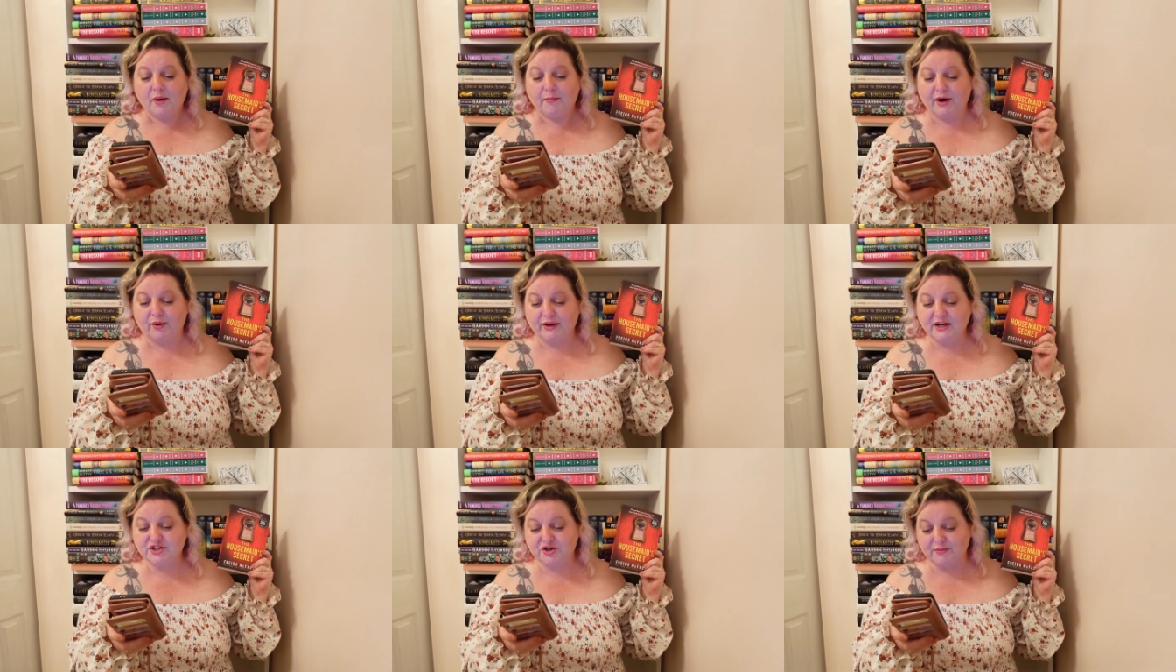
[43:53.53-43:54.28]
But I
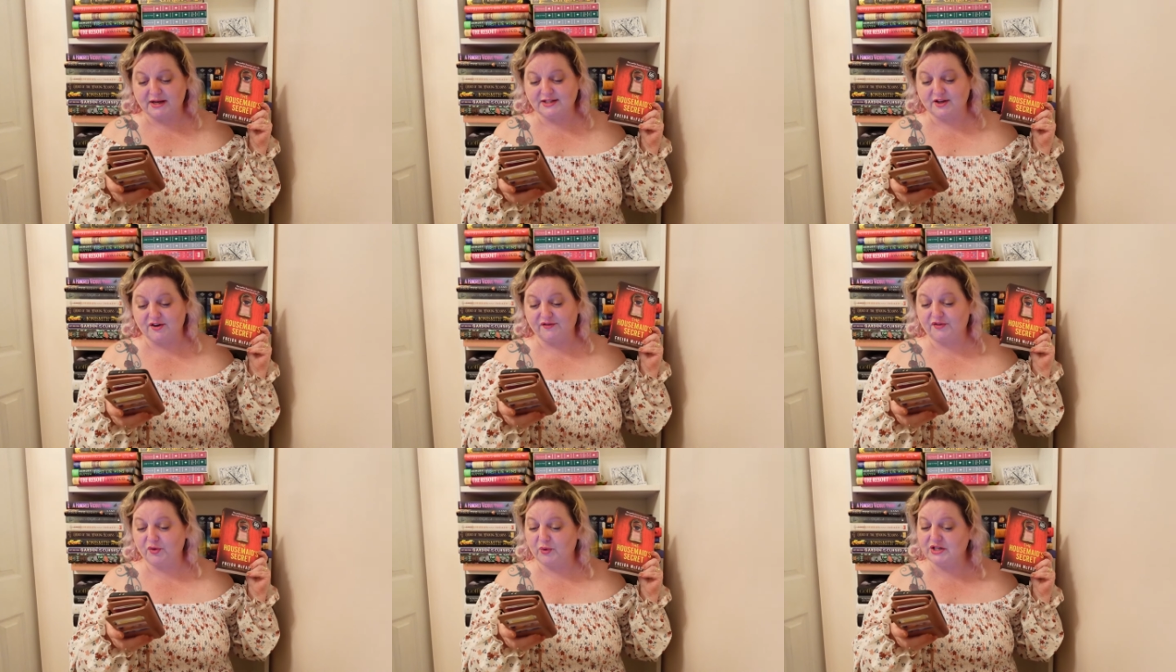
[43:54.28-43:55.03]
reassure
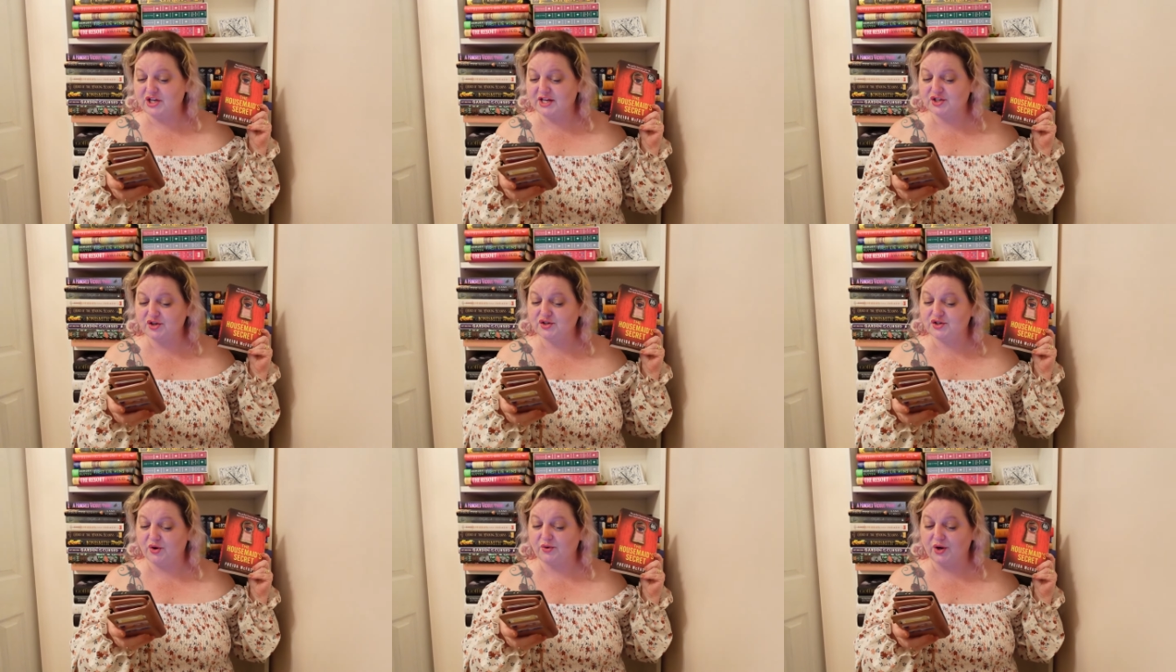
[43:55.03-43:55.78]
myself the Winchesters
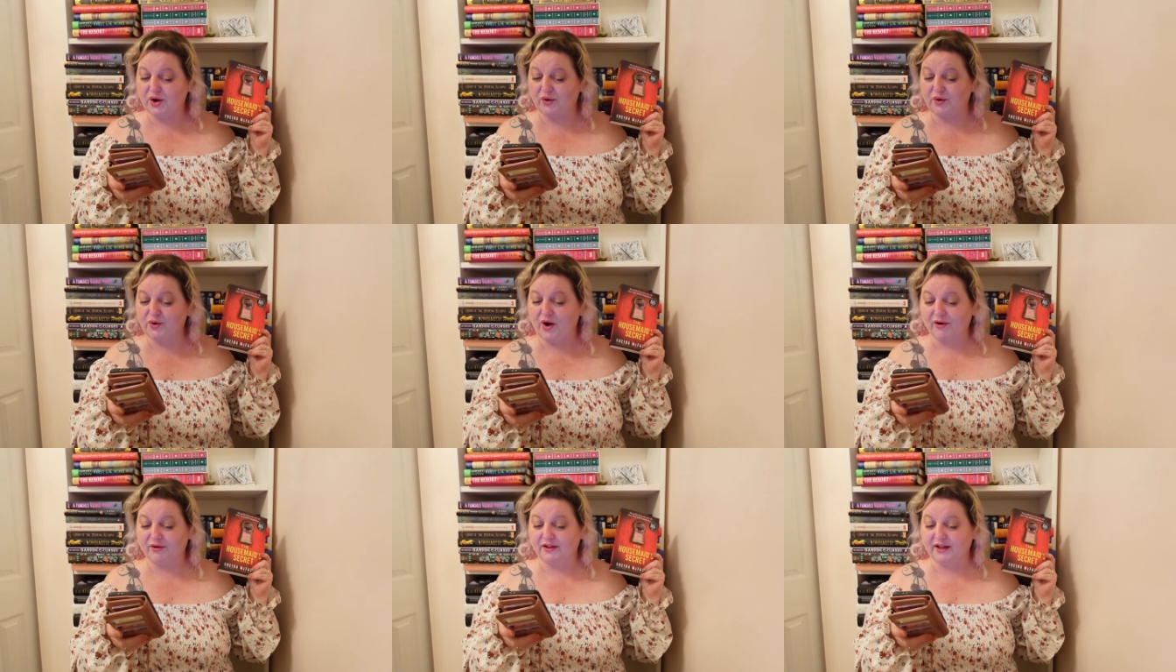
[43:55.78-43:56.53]
don't know who I
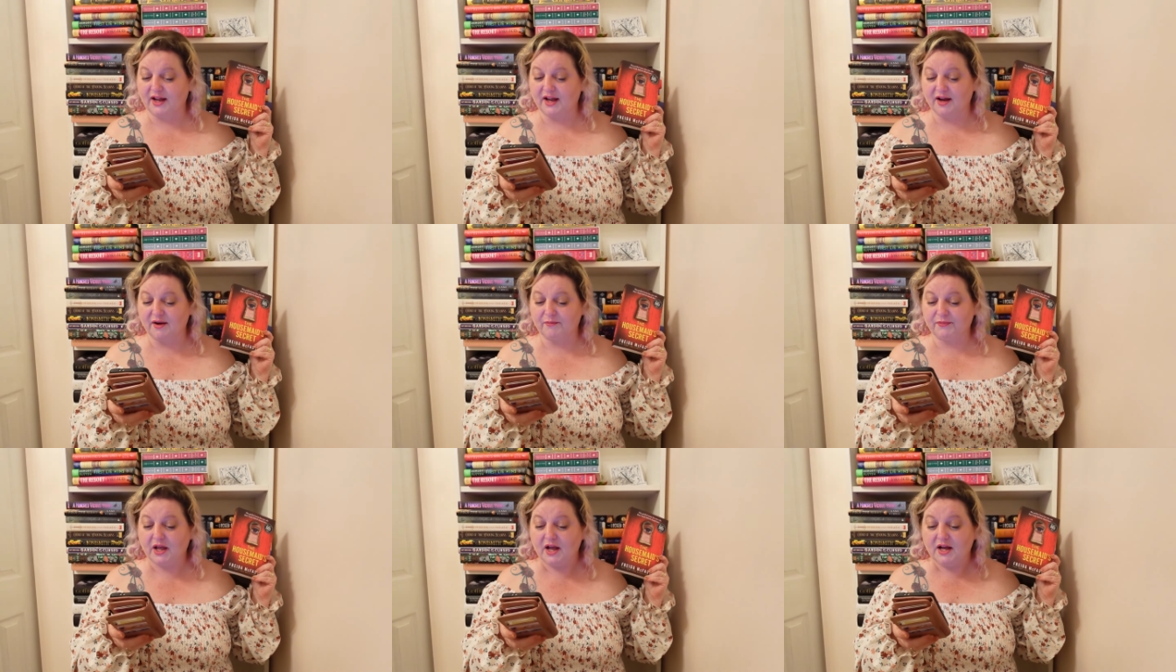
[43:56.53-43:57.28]
really am.
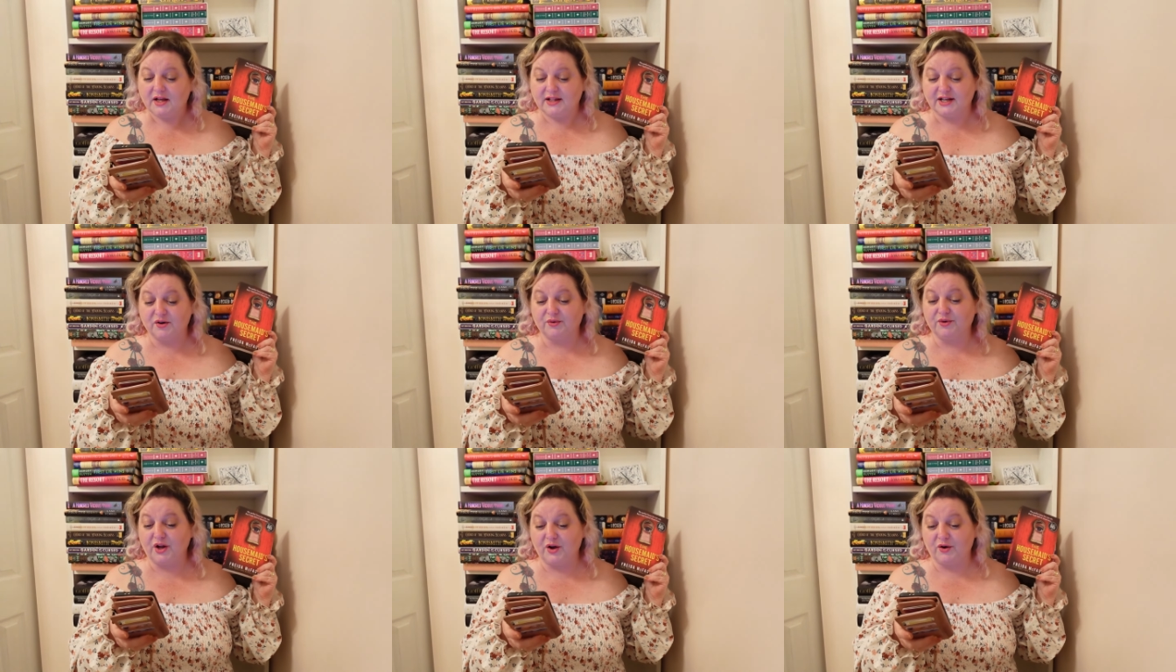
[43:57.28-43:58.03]
They
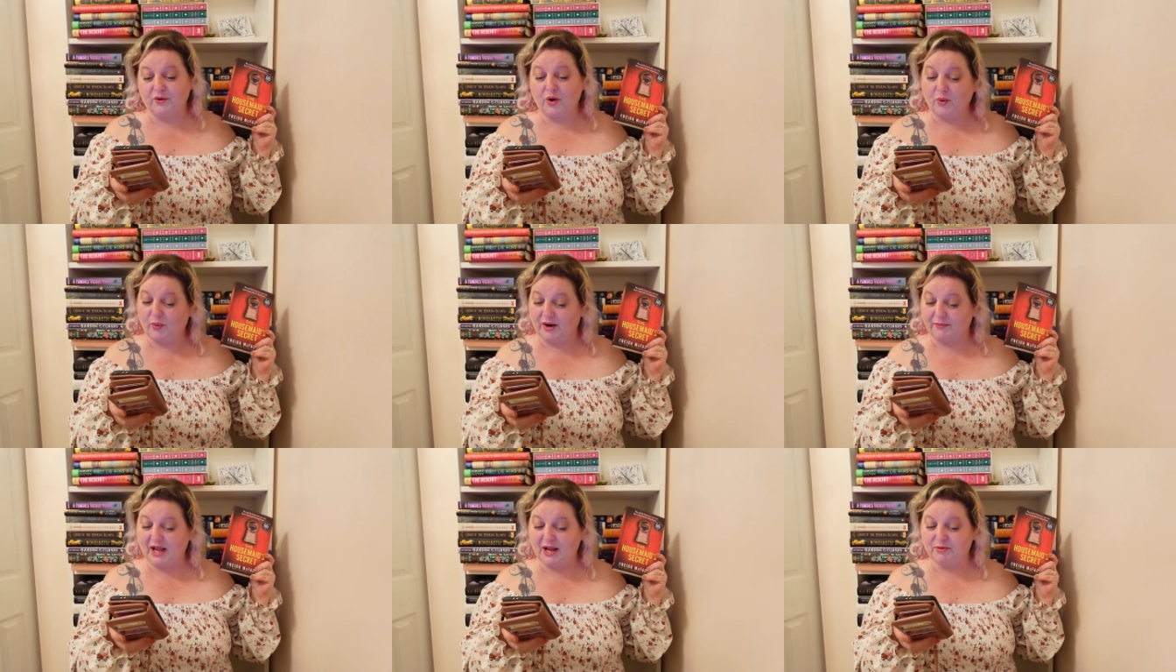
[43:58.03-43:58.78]
don't know what
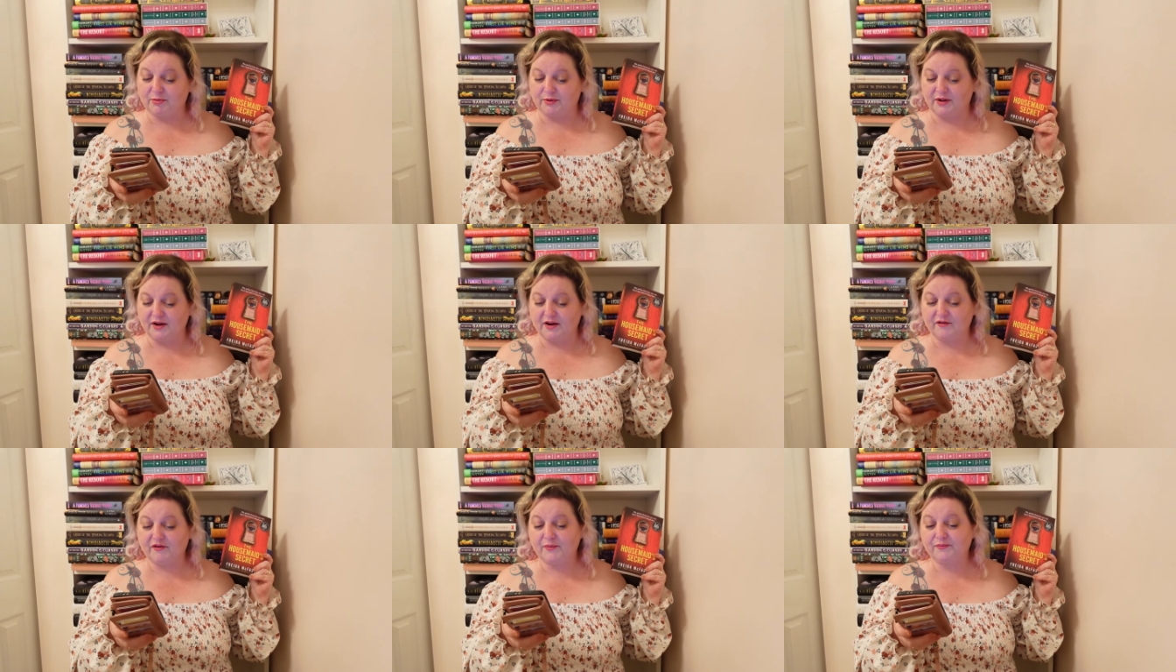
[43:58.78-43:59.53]
I'm capable
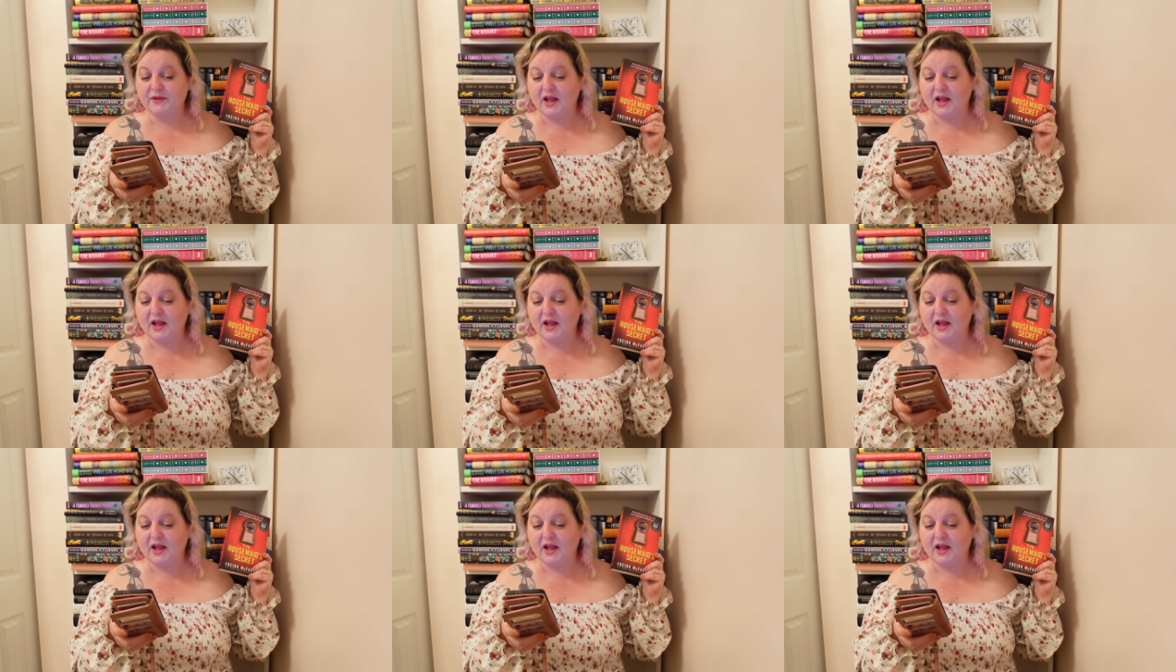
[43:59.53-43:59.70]
of.